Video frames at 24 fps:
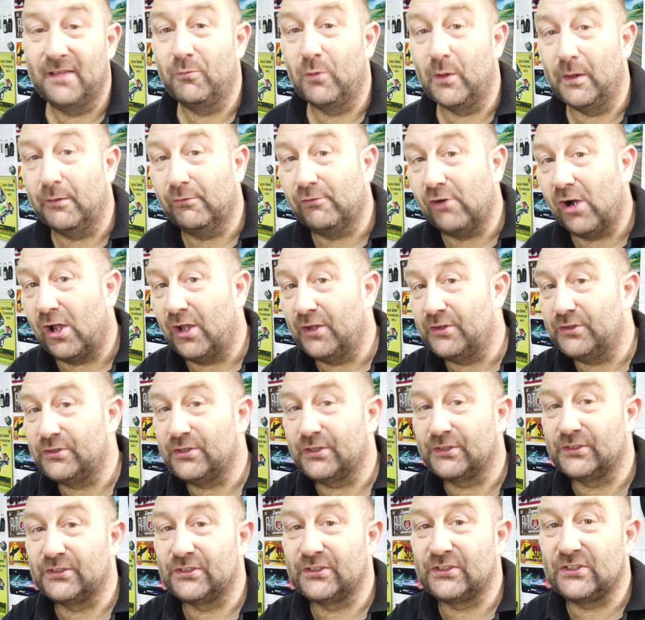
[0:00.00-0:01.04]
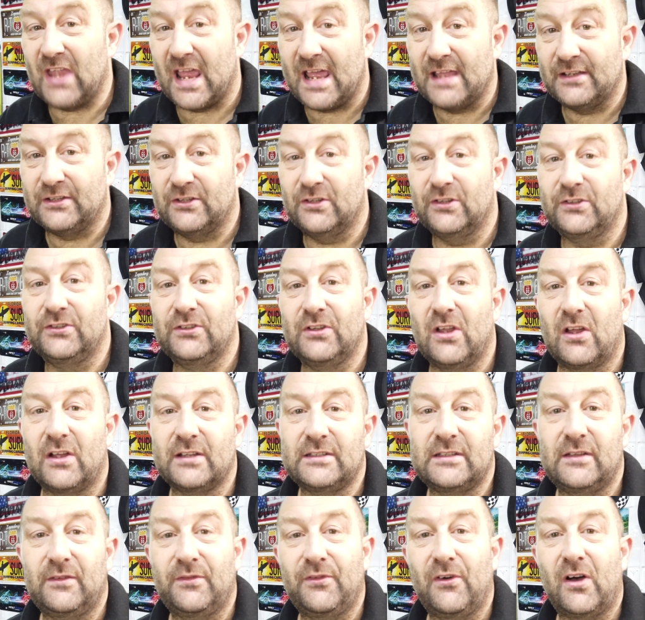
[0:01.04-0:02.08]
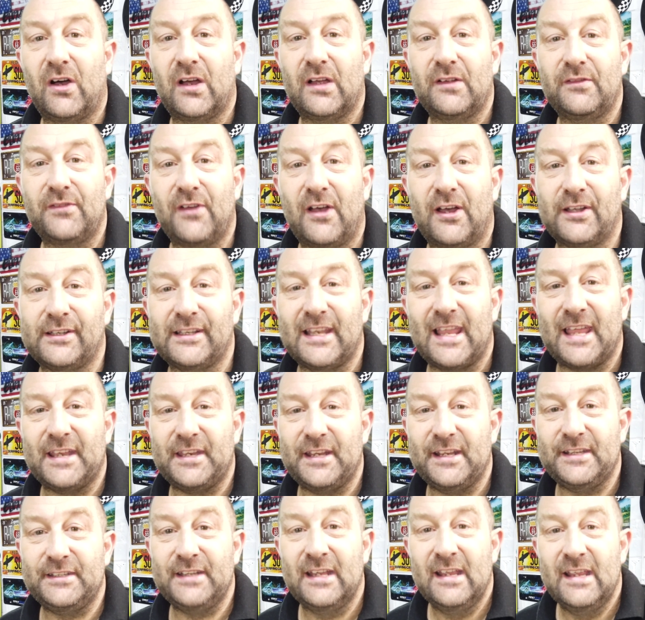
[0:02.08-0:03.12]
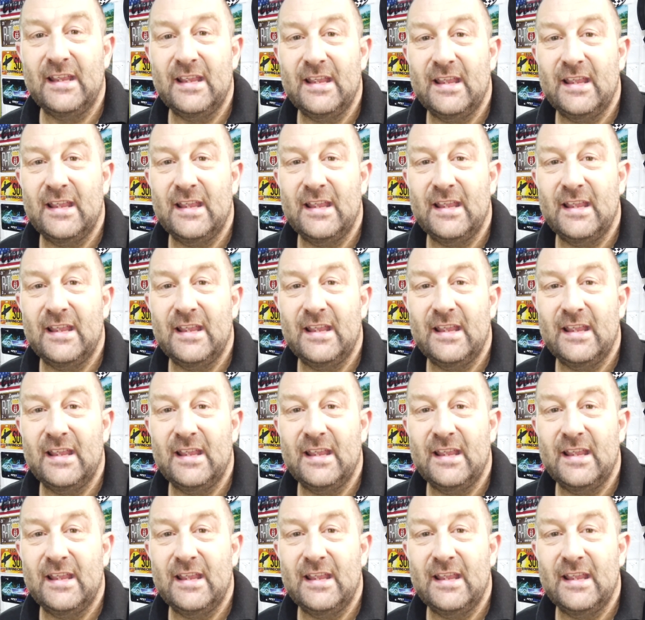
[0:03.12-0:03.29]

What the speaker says: We run just standard 95 unleaded.